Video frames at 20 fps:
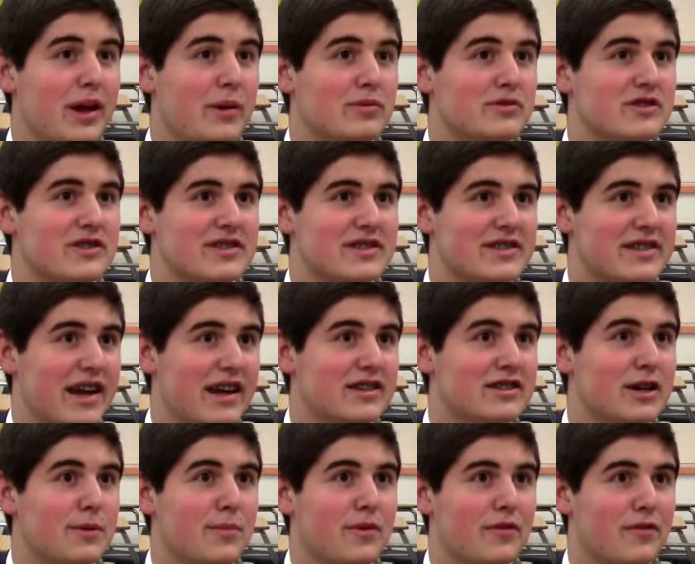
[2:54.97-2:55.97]
able to
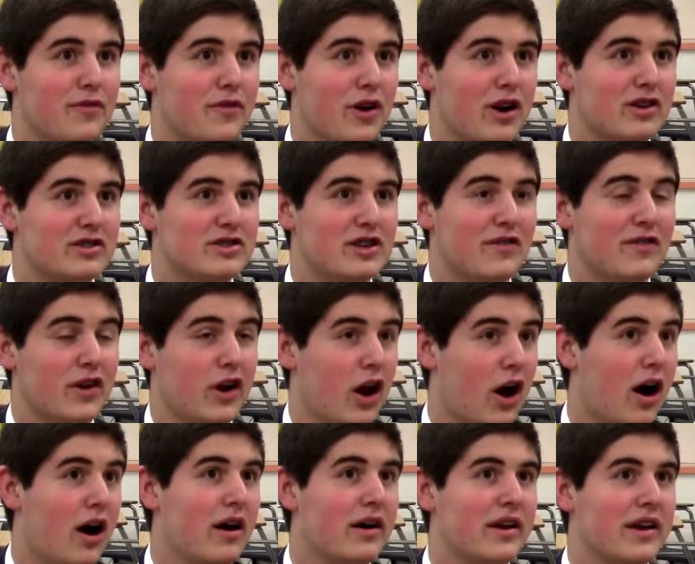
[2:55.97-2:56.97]
stand up in front of an
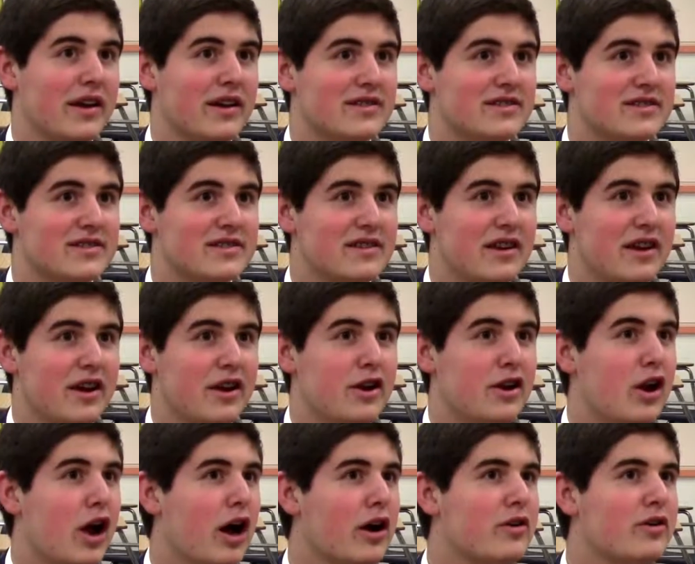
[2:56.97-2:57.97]
audience,
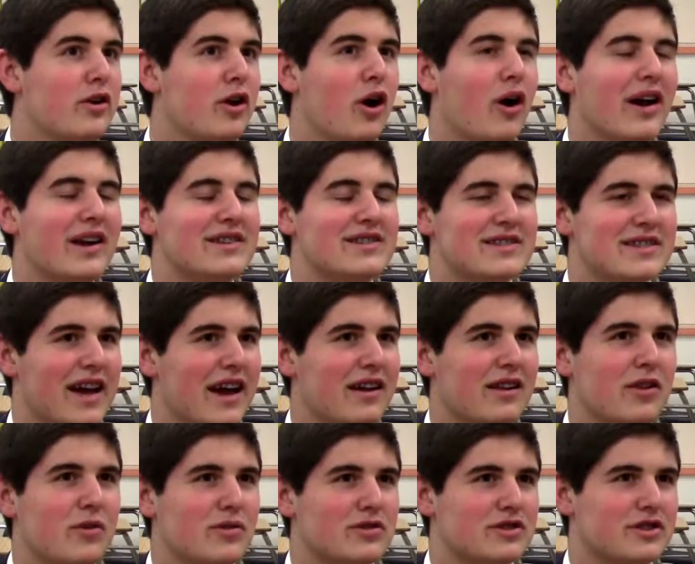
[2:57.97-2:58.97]
not know
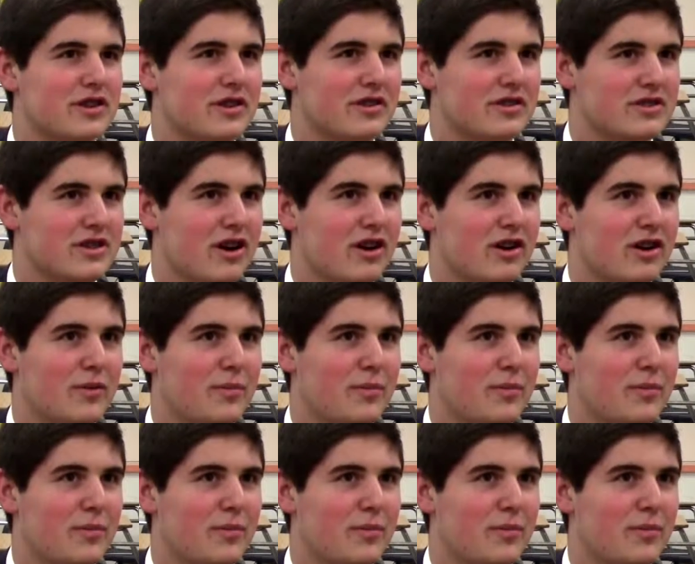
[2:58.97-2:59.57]
exactly what you're going to talk